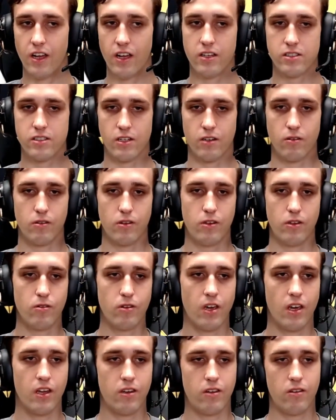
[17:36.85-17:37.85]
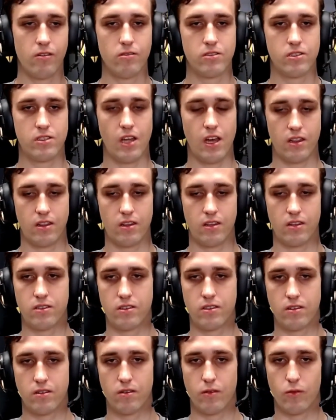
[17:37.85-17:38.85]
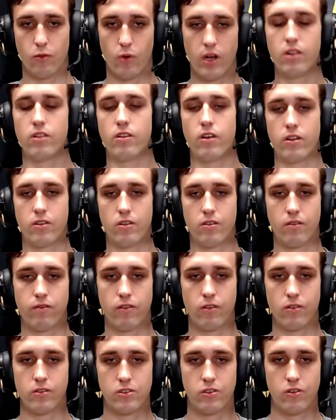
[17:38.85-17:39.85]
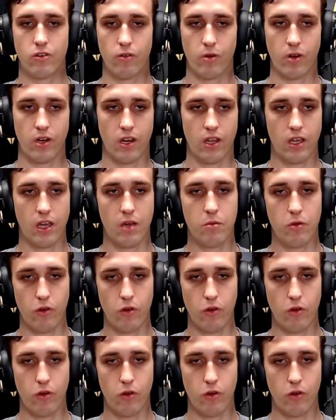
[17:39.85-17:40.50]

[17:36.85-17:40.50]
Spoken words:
So you can use that, while not of course throwing the game,